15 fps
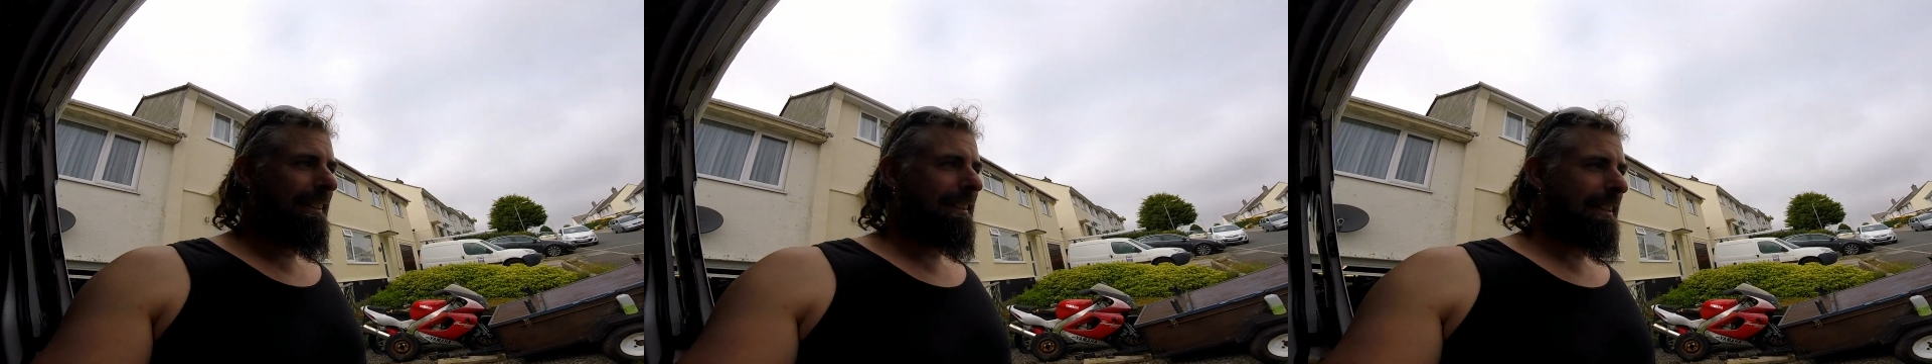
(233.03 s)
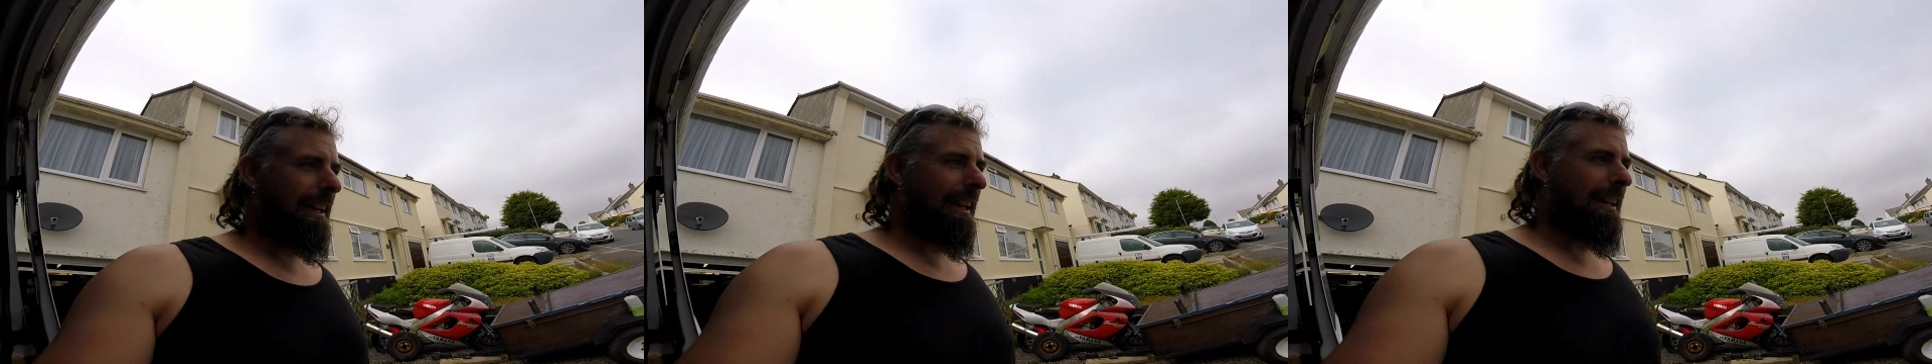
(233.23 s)

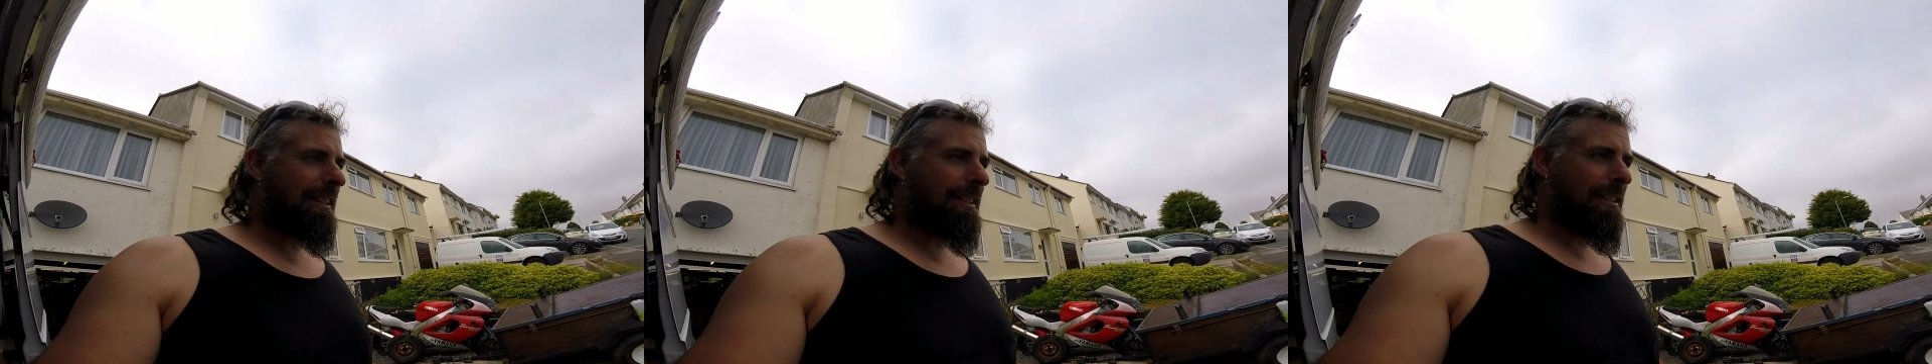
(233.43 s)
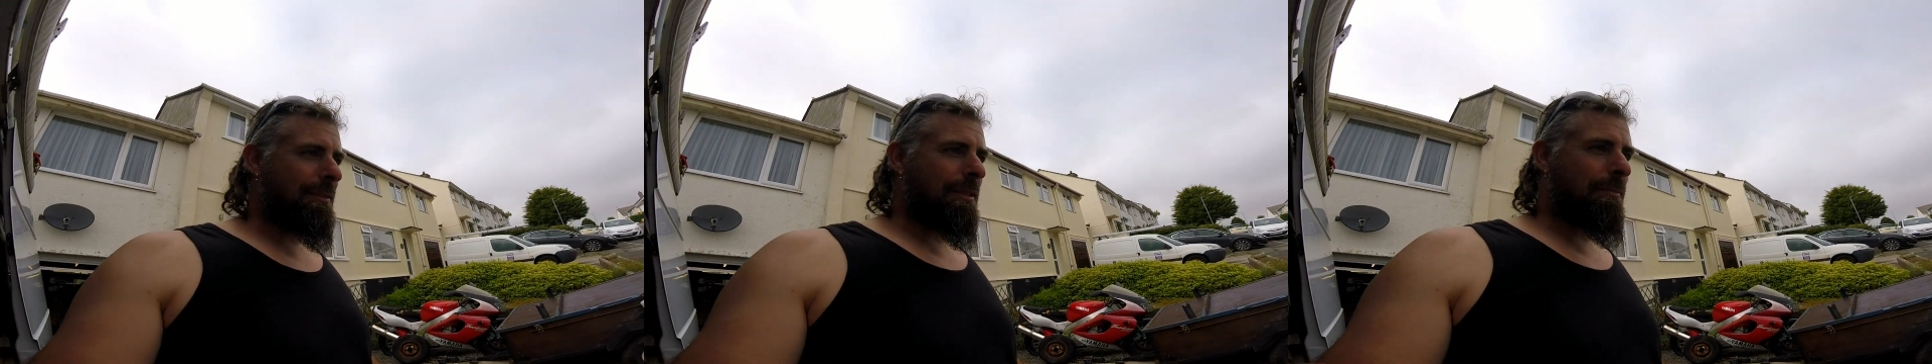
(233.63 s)
Yeah,
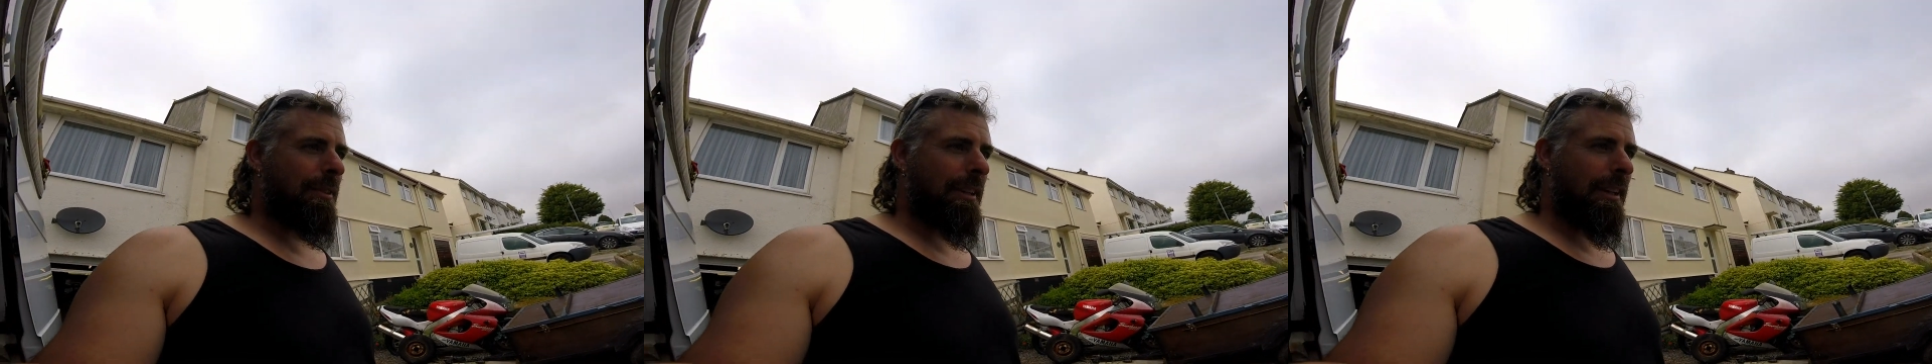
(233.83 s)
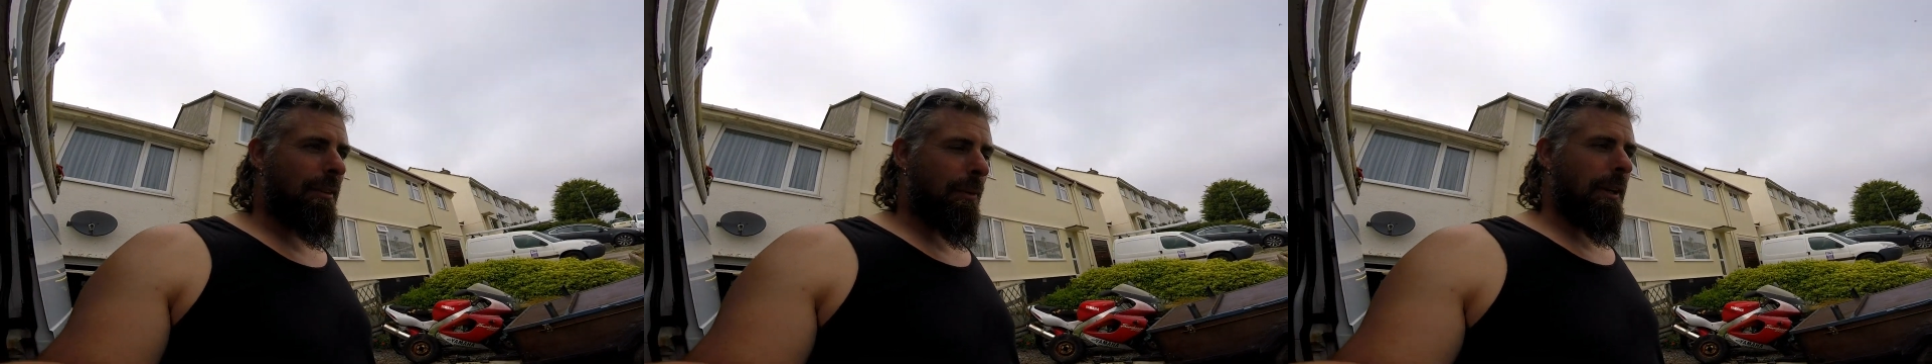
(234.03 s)
she was
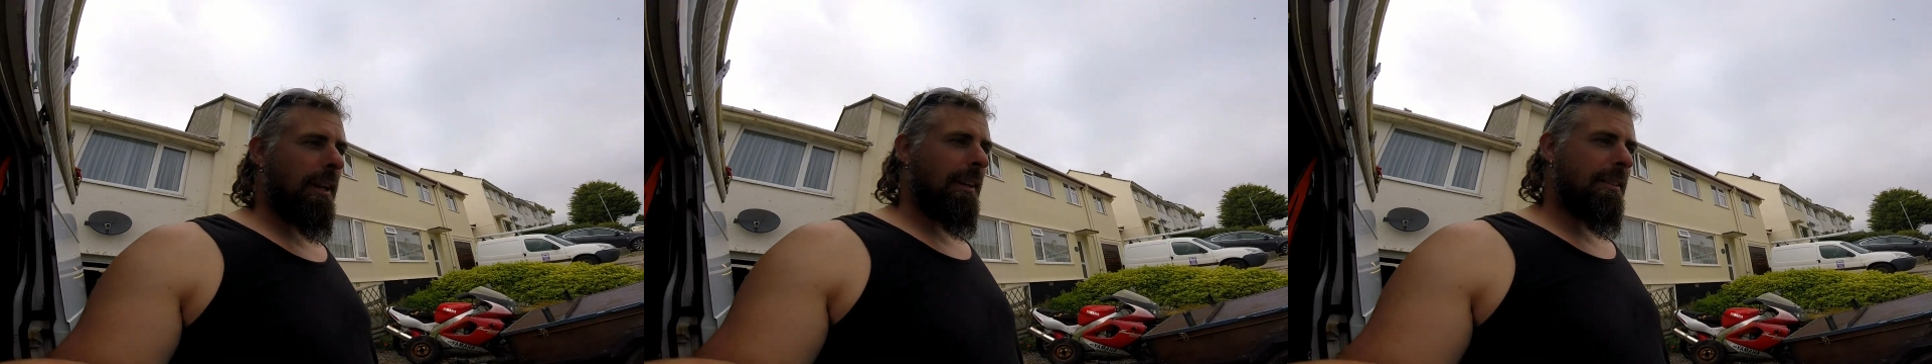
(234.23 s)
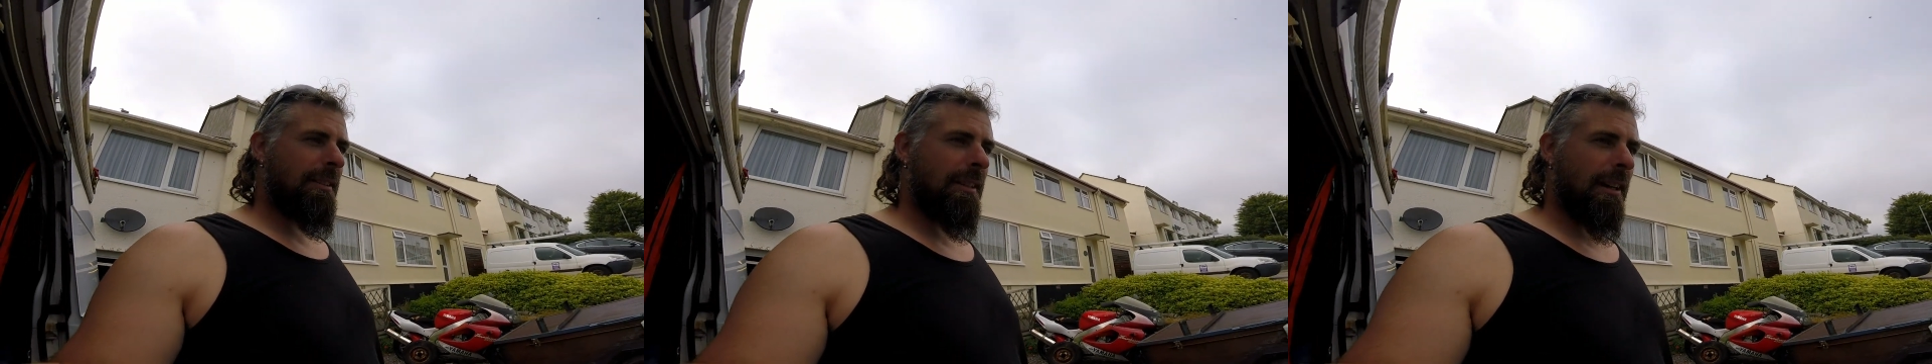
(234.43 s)
pretty quick.
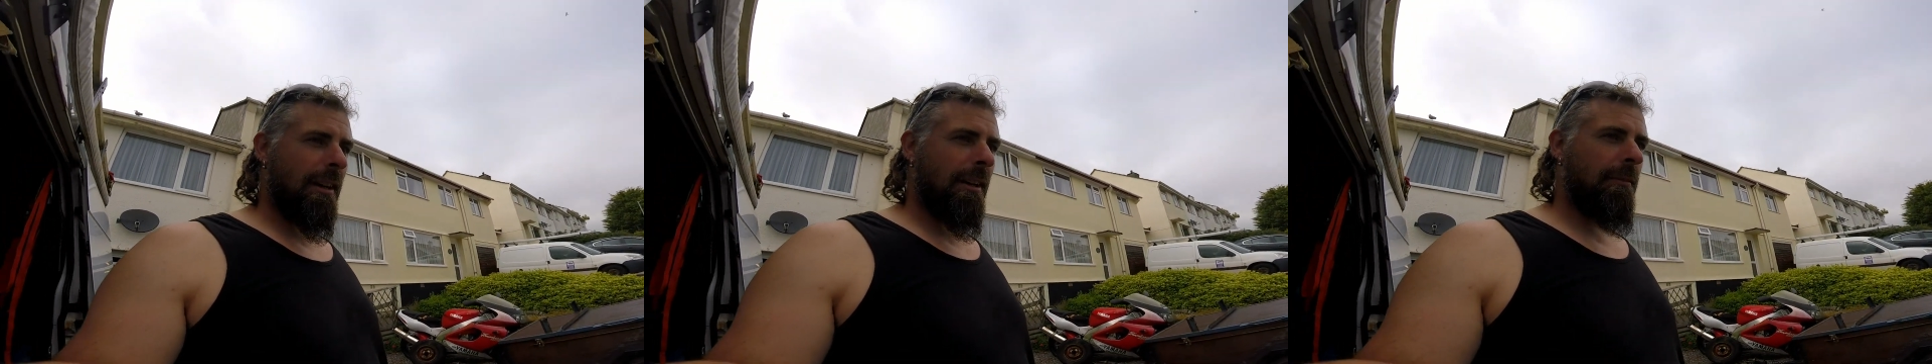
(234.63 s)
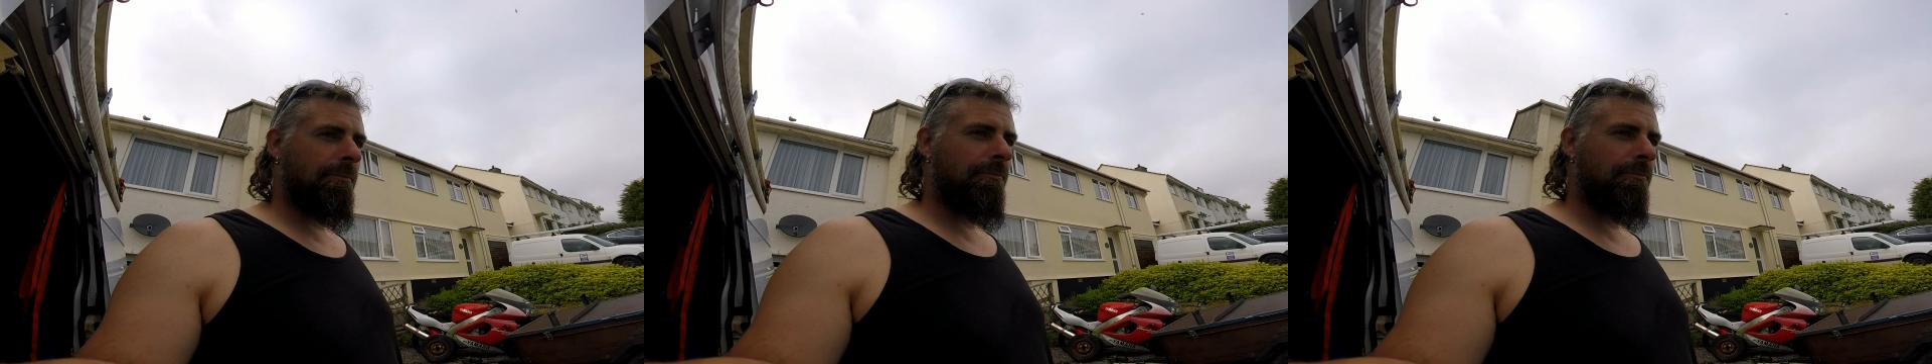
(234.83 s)
So